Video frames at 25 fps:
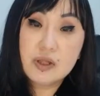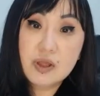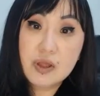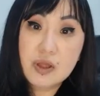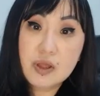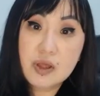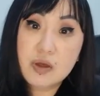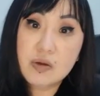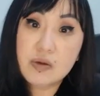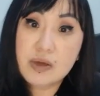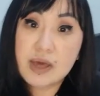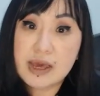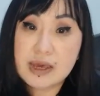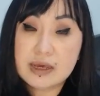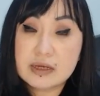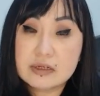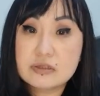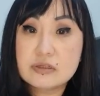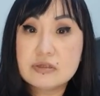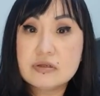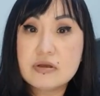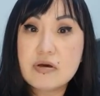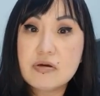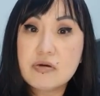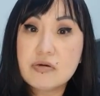Okay,
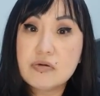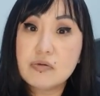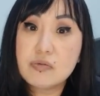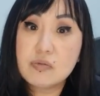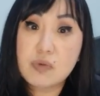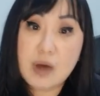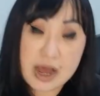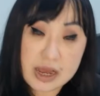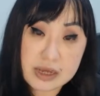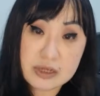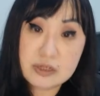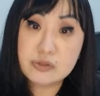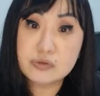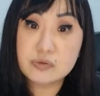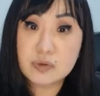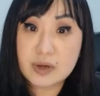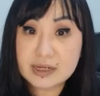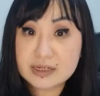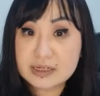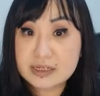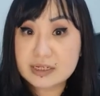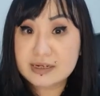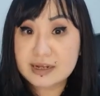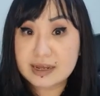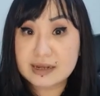so why do I
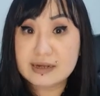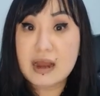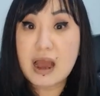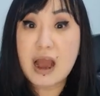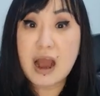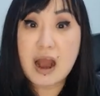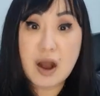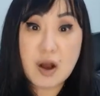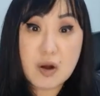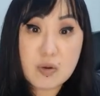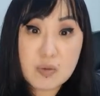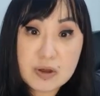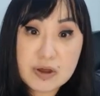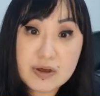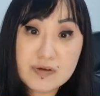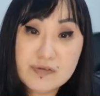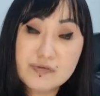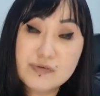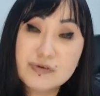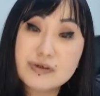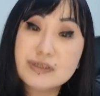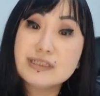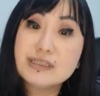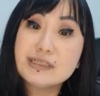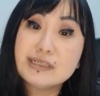need an hour
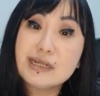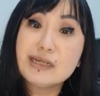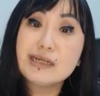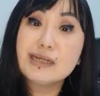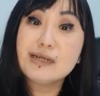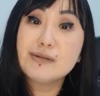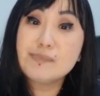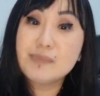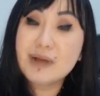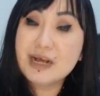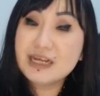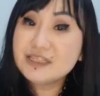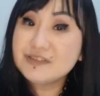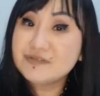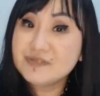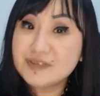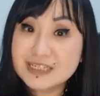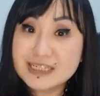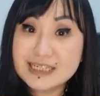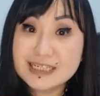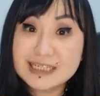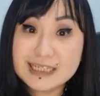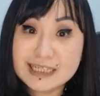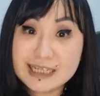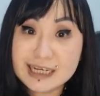for a standard mask
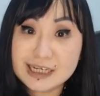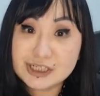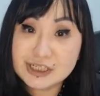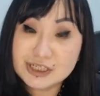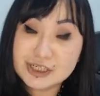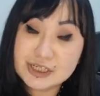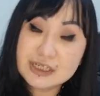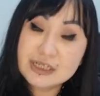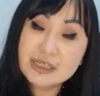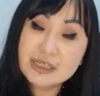fitting session?